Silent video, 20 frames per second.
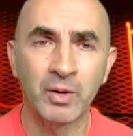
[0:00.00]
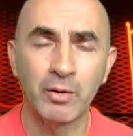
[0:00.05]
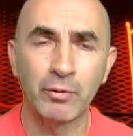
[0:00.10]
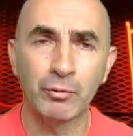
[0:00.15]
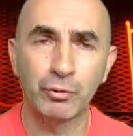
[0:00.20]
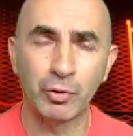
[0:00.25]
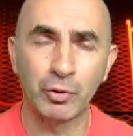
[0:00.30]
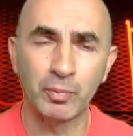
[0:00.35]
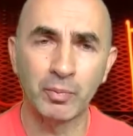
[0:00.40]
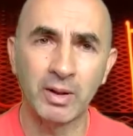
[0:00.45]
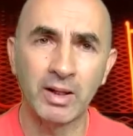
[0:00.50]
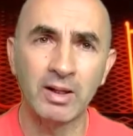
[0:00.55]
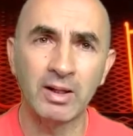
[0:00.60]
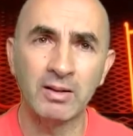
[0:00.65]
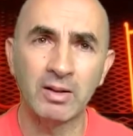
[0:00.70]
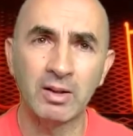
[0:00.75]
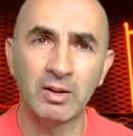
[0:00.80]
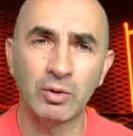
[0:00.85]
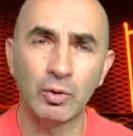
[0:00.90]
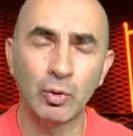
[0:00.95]
For me,
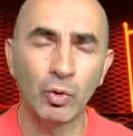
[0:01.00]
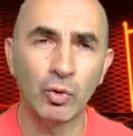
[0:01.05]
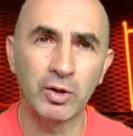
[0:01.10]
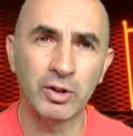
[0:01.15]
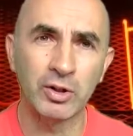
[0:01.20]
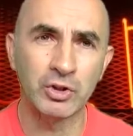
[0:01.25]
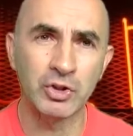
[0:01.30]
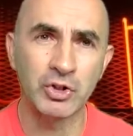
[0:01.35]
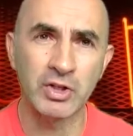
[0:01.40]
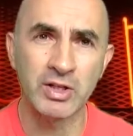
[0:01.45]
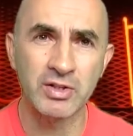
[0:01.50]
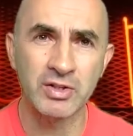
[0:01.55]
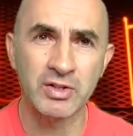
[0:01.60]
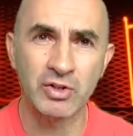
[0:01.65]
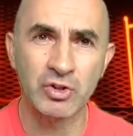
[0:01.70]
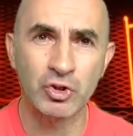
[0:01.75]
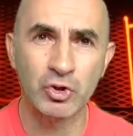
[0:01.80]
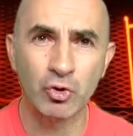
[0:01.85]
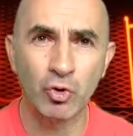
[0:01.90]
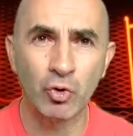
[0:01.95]
the door is
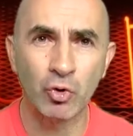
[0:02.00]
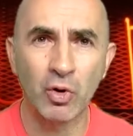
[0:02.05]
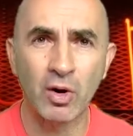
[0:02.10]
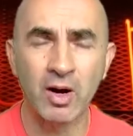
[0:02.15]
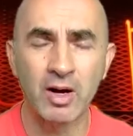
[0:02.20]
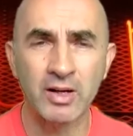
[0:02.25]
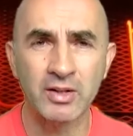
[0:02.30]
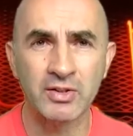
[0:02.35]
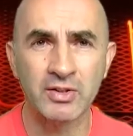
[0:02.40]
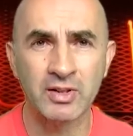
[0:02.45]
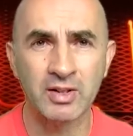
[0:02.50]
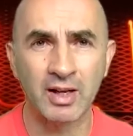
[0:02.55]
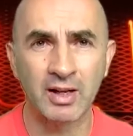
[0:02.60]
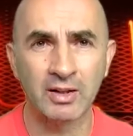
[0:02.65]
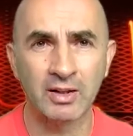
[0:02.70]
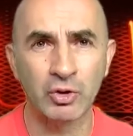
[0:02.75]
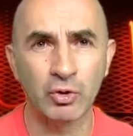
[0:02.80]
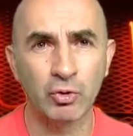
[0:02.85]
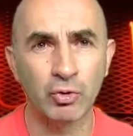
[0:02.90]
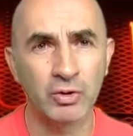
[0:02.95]
Jesus Christ,
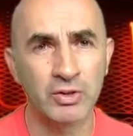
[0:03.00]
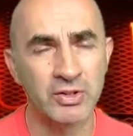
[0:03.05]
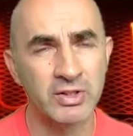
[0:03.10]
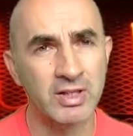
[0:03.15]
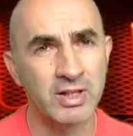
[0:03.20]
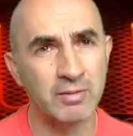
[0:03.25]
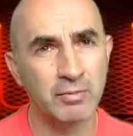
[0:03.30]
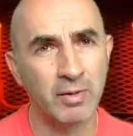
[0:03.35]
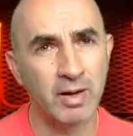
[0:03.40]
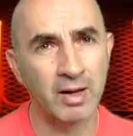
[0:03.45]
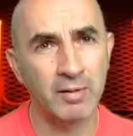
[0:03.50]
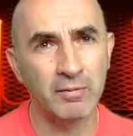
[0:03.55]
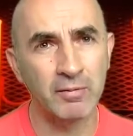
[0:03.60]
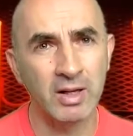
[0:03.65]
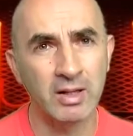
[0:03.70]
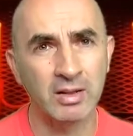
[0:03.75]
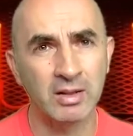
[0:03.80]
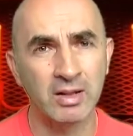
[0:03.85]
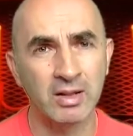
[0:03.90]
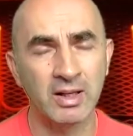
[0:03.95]
and you receive
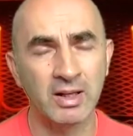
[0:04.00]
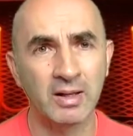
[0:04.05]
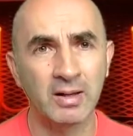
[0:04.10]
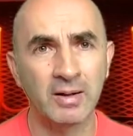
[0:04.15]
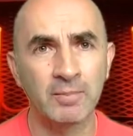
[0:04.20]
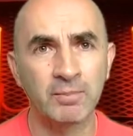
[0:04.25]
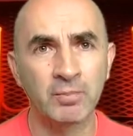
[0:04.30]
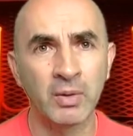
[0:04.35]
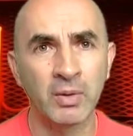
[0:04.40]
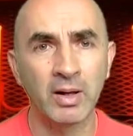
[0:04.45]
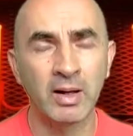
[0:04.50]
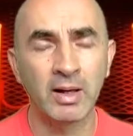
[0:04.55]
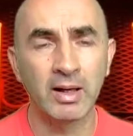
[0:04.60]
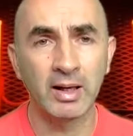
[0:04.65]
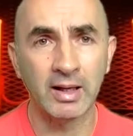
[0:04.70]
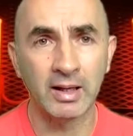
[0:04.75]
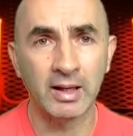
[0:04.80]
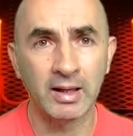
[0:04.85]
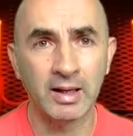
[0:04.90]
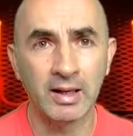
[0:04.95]
everything
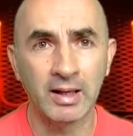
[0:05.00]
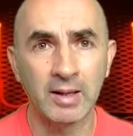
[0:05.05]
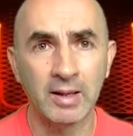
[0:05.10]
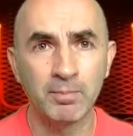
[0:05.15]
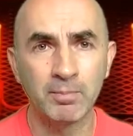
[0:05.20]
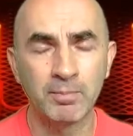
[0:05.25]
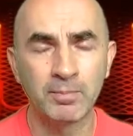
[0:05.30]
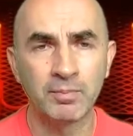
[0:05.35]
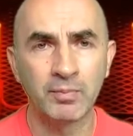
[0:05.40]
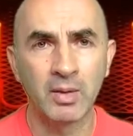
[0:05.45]
in Him.